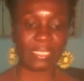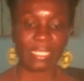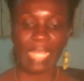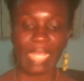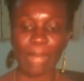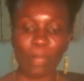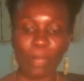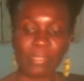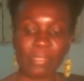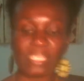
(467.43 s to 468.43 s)
about
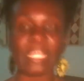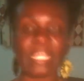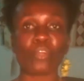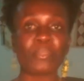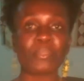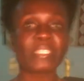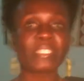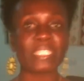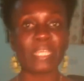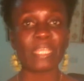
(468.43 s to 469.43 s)
building a community
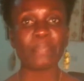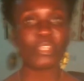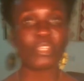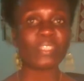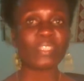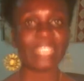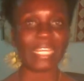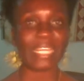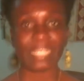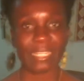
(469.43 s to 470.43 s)
beyond their
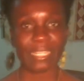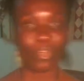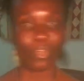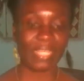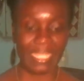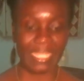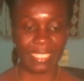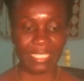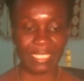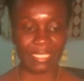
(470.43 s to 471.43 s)

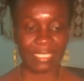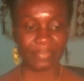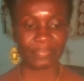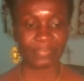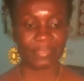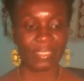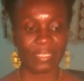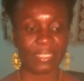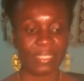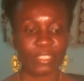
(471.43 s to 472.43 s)
organization.
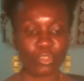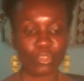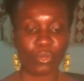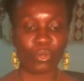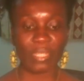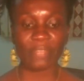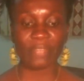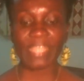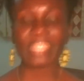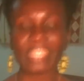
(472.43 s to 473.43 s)
So if
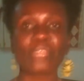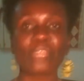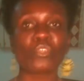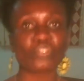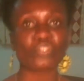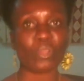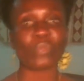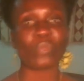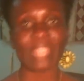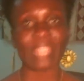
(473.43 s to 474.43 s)
anything goes wrong with
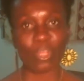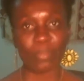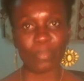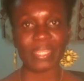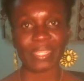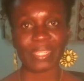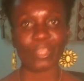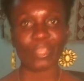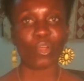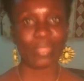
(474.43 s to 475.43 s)
their company
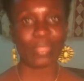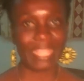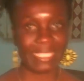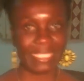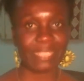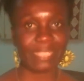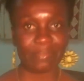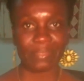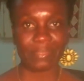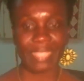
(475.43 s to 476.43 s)
or their team, they get